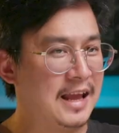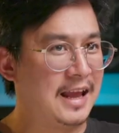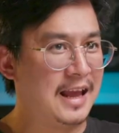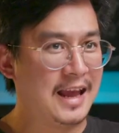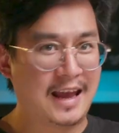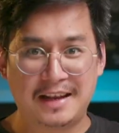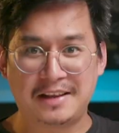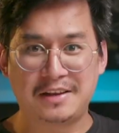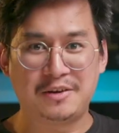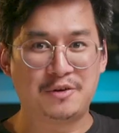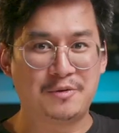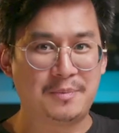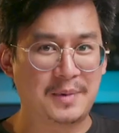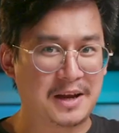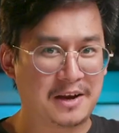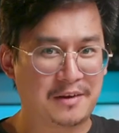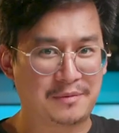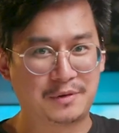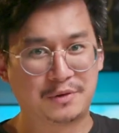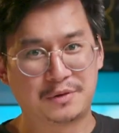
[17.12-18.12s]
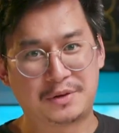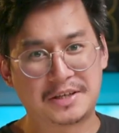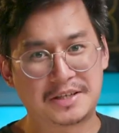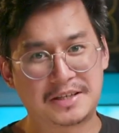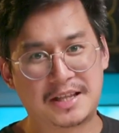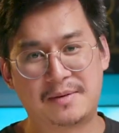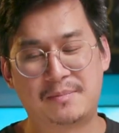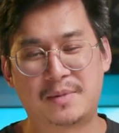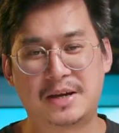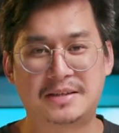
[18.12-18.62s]
And you may have
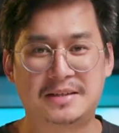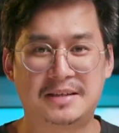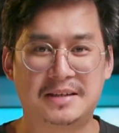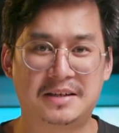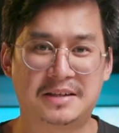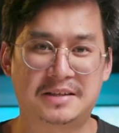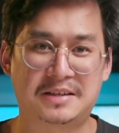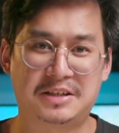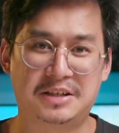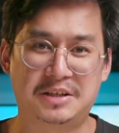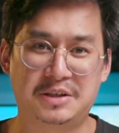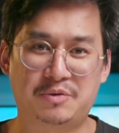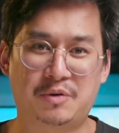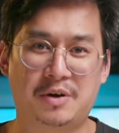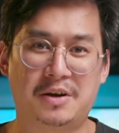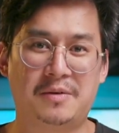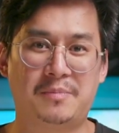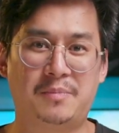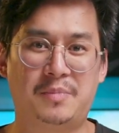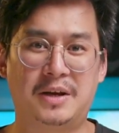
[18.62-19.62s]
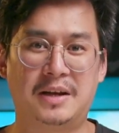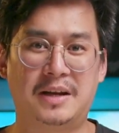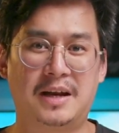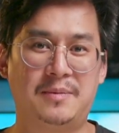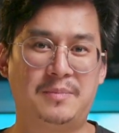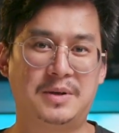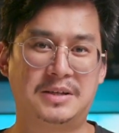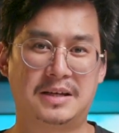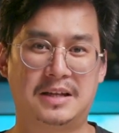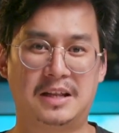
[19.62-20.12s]
noticed that my scene has changed quite a bit.
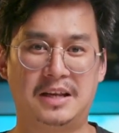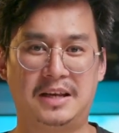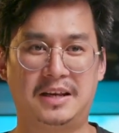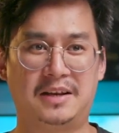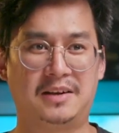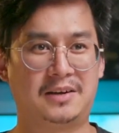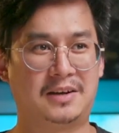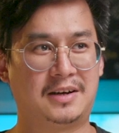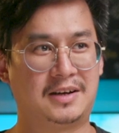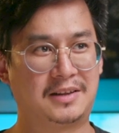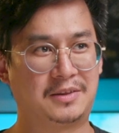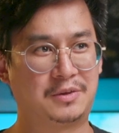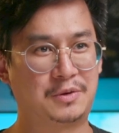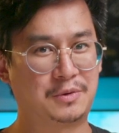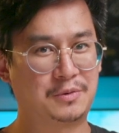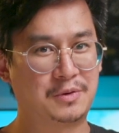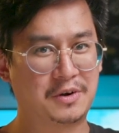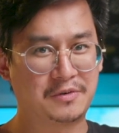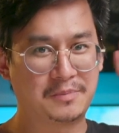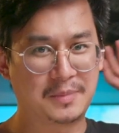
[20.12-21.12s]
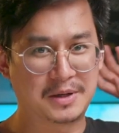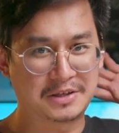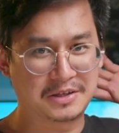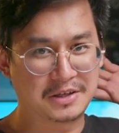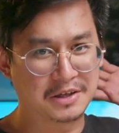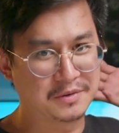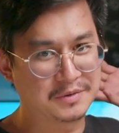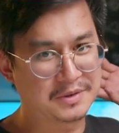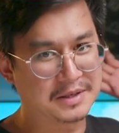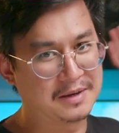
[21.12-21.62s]
I basically took one of my
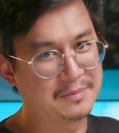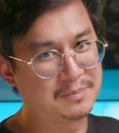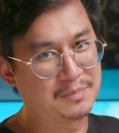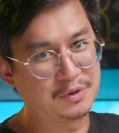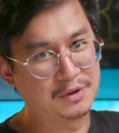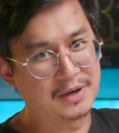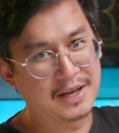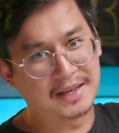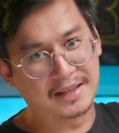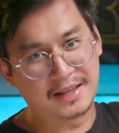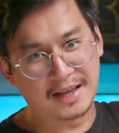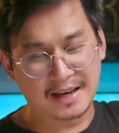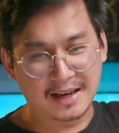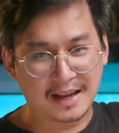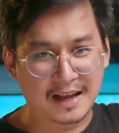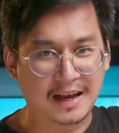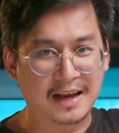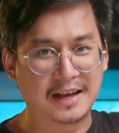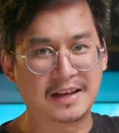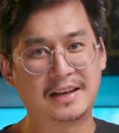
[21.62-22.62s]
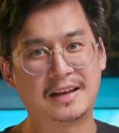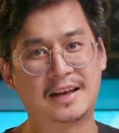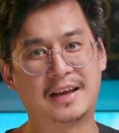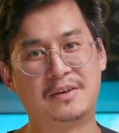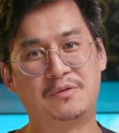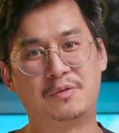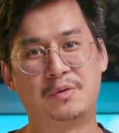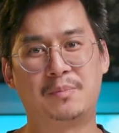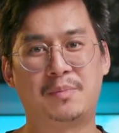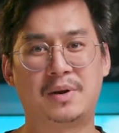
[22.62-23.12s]
shelves and put at that end
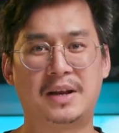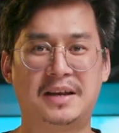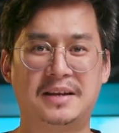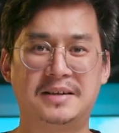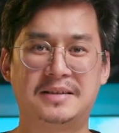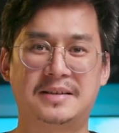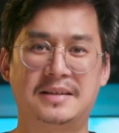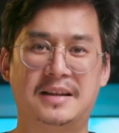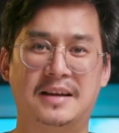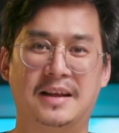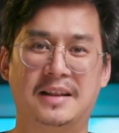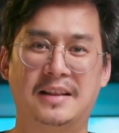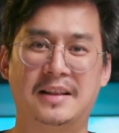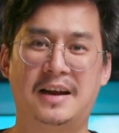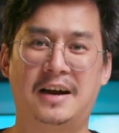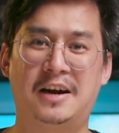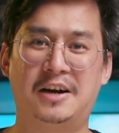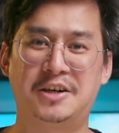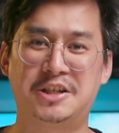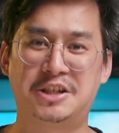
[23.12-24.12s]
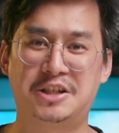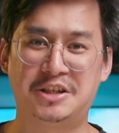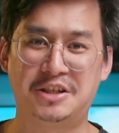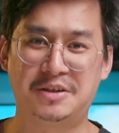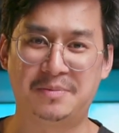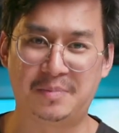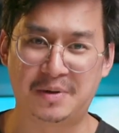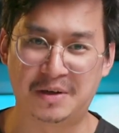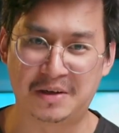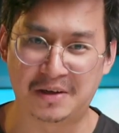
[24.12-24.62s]
and replaced that
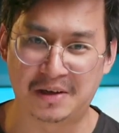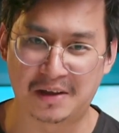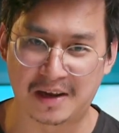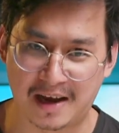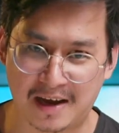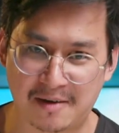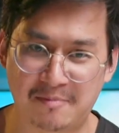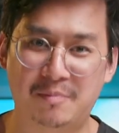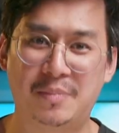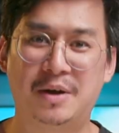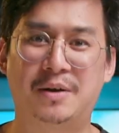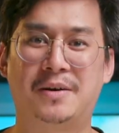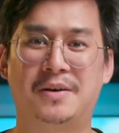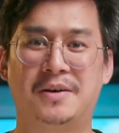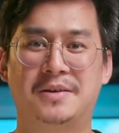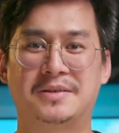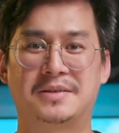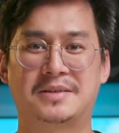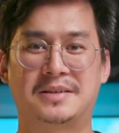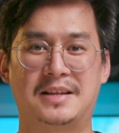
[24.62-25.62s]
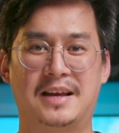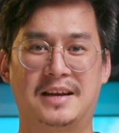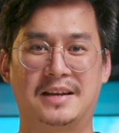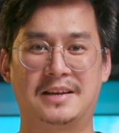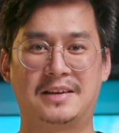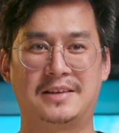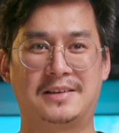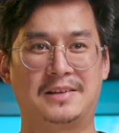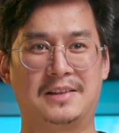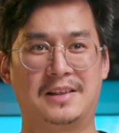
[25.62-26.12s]
RGB lamp because that
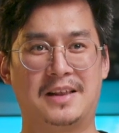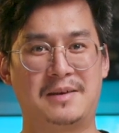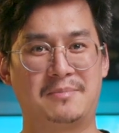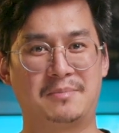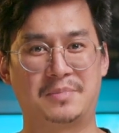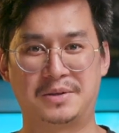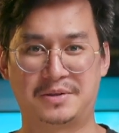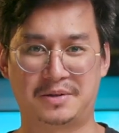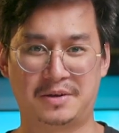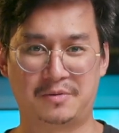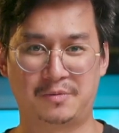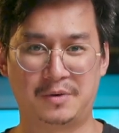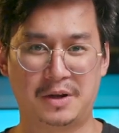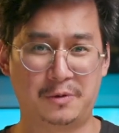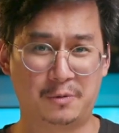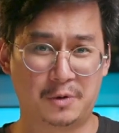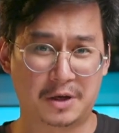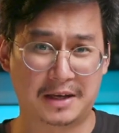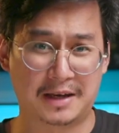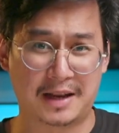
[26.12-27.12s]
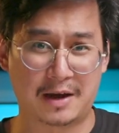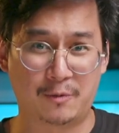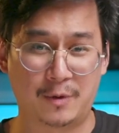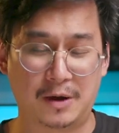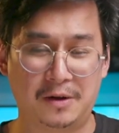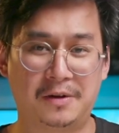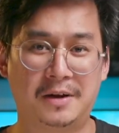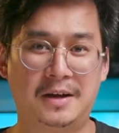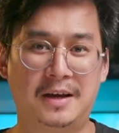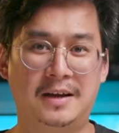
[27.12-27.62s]
lamp is not really working that
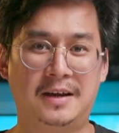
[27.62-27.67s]
well.